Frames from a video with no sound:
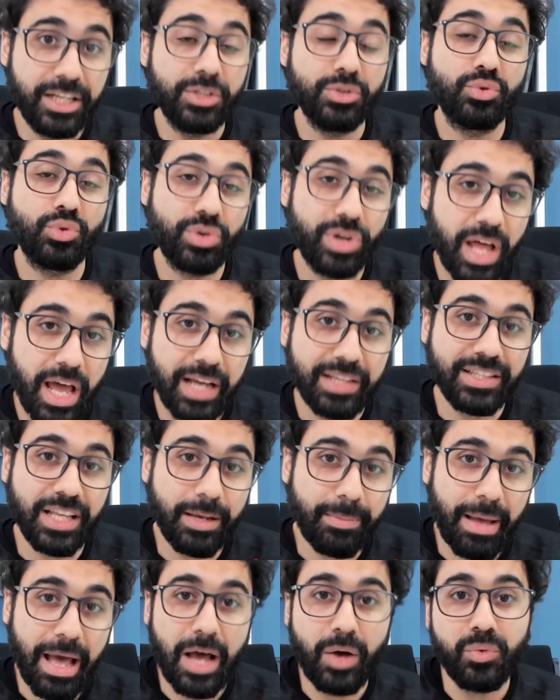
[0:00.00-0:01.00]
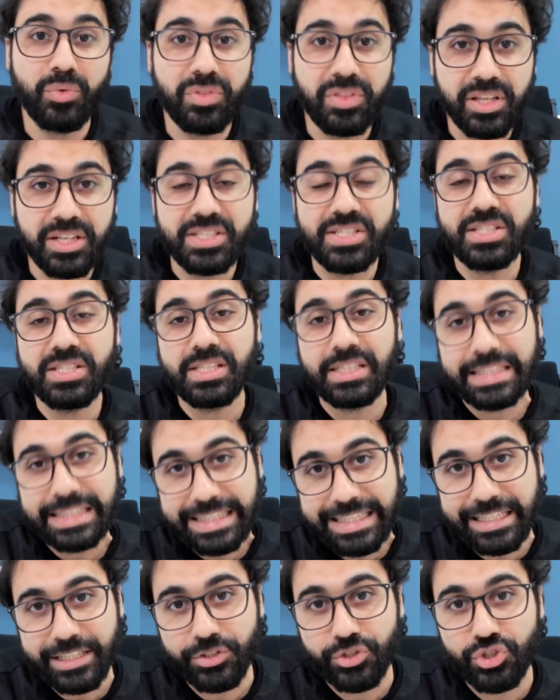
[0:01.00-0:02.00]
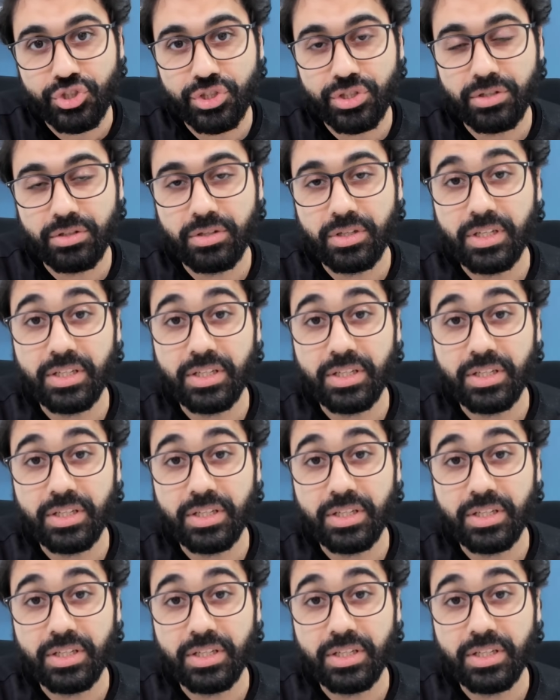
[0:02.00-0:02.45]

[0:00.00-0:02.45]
to write about this niche.